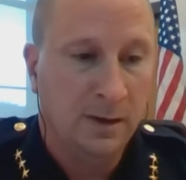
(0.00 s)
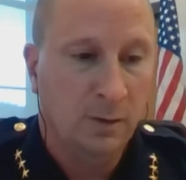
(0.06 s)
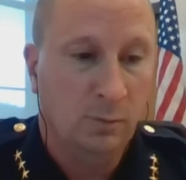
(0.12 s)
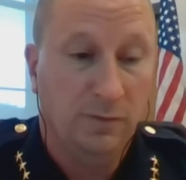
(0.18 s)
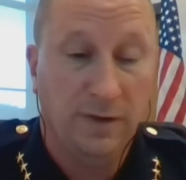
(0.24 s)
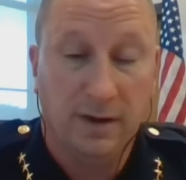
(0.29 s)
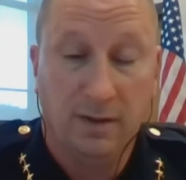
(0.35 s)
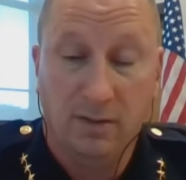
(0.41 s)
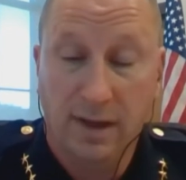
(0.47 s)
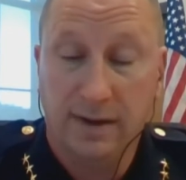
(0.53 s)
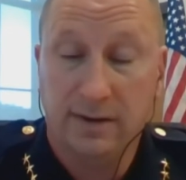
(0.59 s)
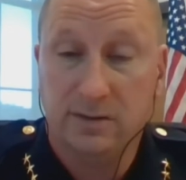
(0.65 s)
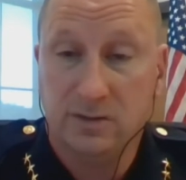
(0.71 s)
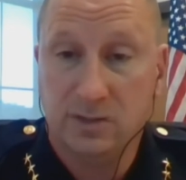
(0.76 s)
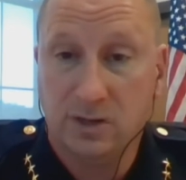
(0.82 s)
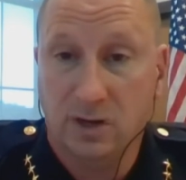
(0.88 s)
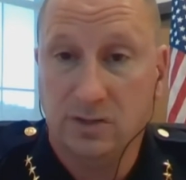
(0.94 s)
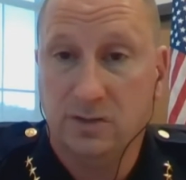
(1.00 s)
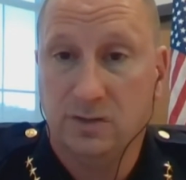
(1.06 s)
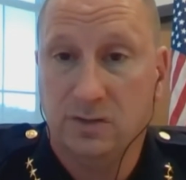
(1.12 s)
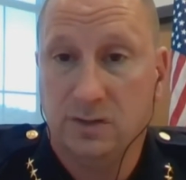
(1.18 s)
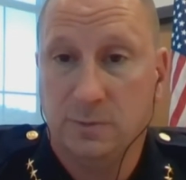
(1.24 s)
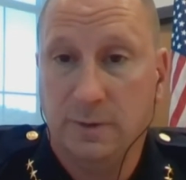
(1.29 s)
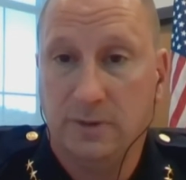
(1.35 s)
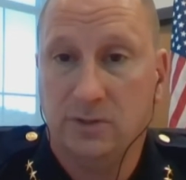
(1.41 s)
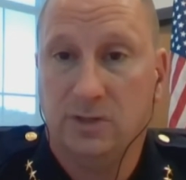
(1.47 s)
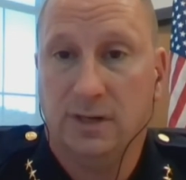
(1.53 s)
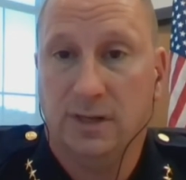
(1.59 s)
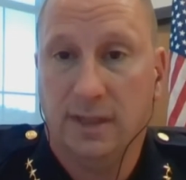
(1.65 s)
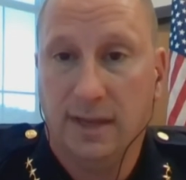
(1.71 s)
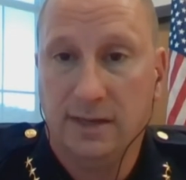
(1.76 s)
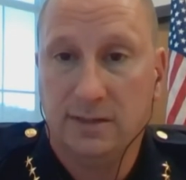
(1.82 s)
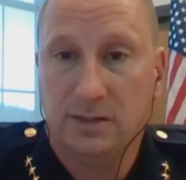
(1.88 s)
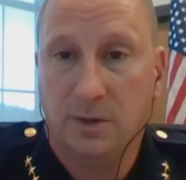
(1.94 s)
We've had a lot of discussions, especially in the
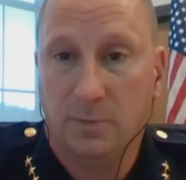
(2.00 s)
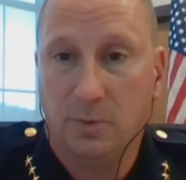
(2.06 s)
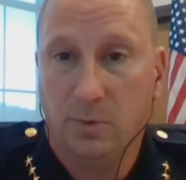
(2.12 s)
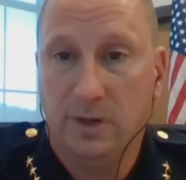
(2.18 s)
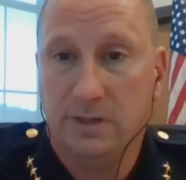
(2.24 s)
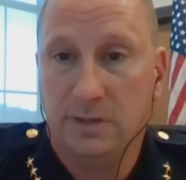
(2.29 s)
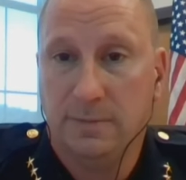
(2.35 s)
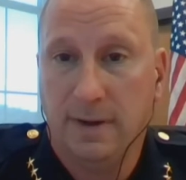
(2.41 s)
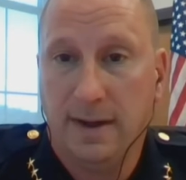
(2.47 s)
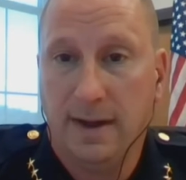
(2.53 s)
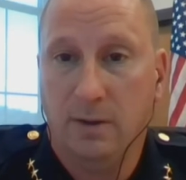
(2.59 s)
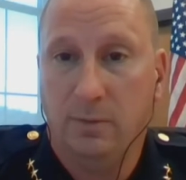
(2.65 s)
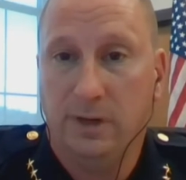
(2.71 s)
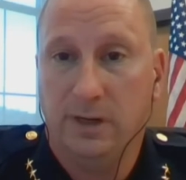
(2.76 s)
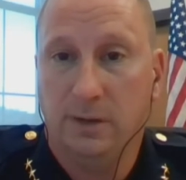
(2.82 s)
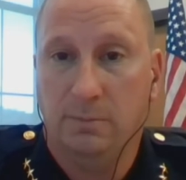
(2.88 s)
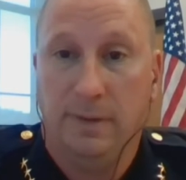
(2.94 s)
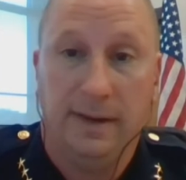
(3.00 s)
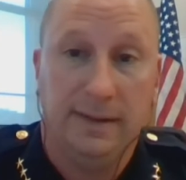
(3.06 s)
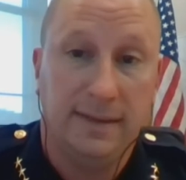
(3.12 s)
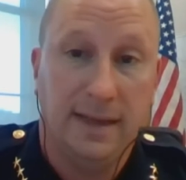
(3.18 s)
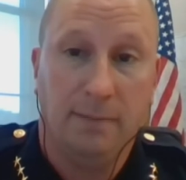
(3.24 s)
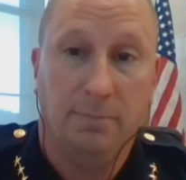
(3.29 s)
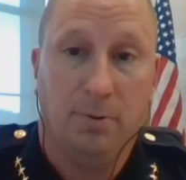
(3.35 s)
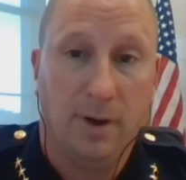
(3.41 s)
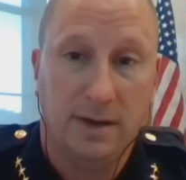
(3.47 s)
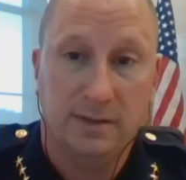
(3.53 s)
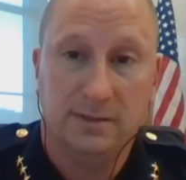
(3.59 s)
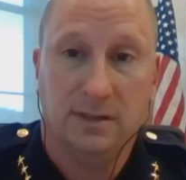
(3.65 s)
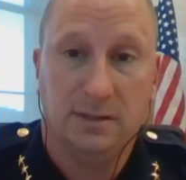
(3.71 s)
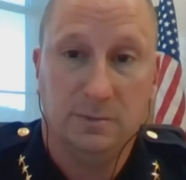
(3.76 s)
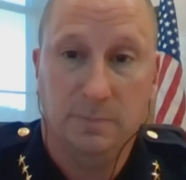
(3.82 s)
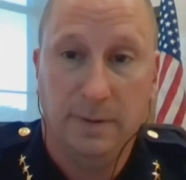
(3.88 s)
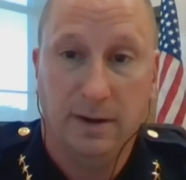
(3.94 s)
last yeah, couple of weeks, about how we can make that
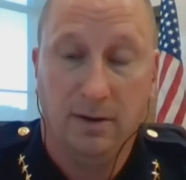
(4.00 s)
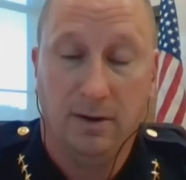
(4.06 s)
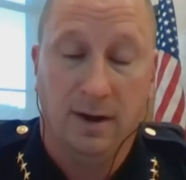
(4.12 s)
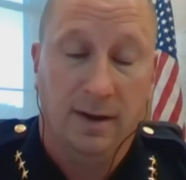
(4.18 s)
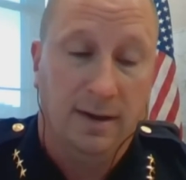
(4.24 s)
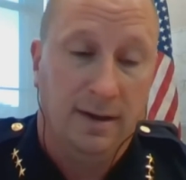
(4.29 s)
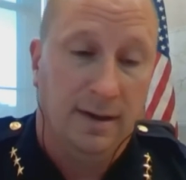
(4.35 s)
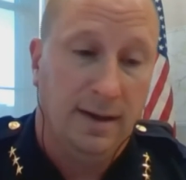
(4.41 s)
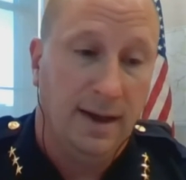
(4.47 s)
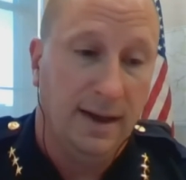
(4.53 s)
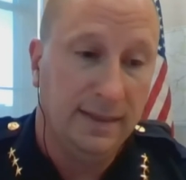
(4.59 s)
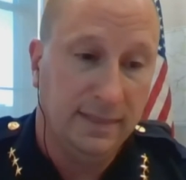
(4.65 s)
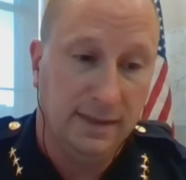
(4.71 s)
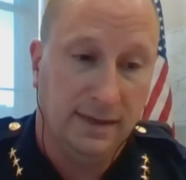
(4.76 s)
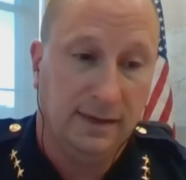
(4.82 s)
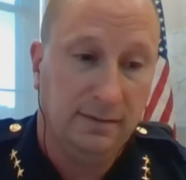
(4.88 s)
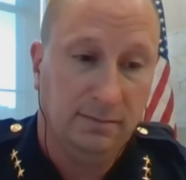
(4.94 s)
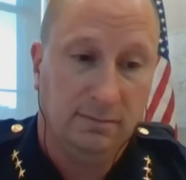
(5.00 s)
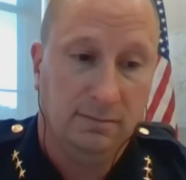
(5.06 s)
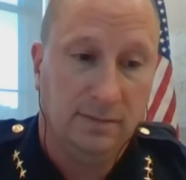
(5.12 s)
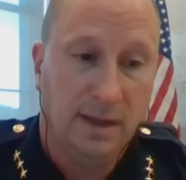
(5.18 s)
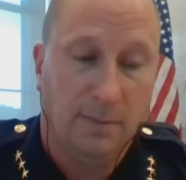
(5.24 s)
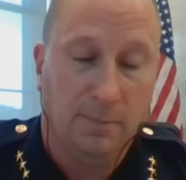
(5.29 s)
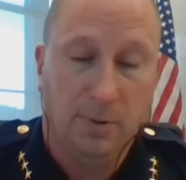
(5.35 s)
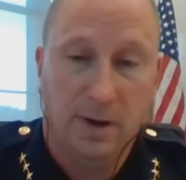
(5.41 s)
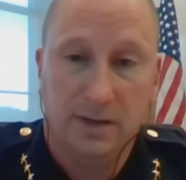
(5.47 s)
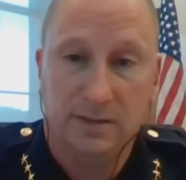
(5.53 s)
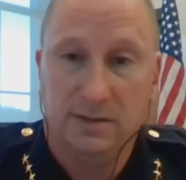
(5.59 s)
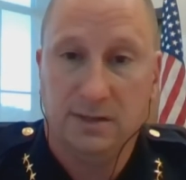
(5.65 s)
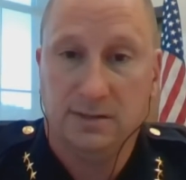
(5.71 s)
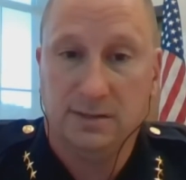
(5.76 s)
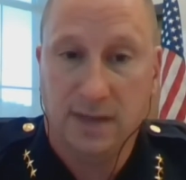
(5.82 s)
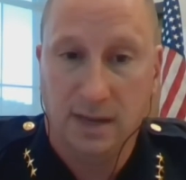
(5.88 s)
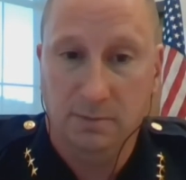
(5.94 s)
process better. I think that
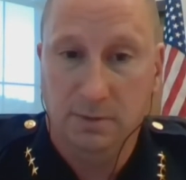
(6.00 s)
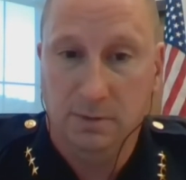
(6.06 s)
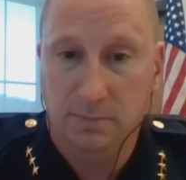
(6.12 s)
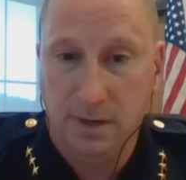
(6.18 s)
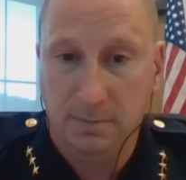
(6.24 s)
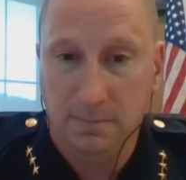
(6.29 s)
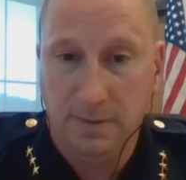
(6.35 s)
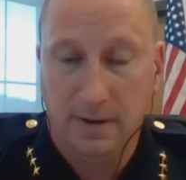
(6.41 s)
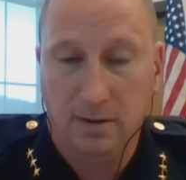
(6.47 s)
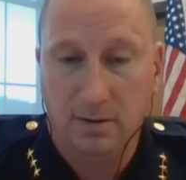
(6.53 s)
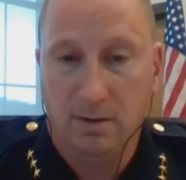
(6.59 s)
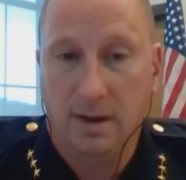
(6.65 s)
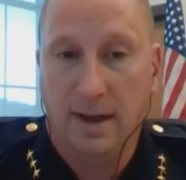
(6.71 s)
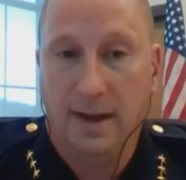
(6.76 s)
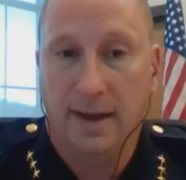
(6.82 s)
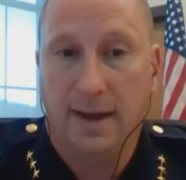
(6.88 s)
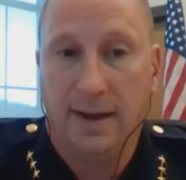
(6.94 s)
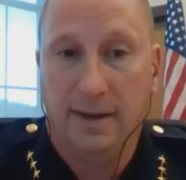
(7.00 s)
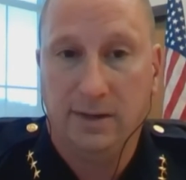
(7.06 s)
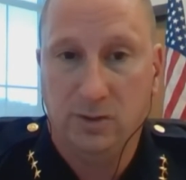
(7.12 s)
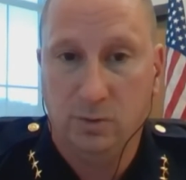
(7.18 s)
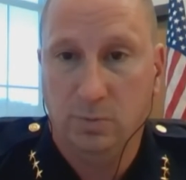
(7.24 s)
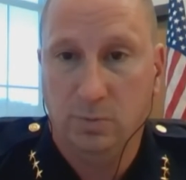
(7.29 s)
process can be made better. I, I do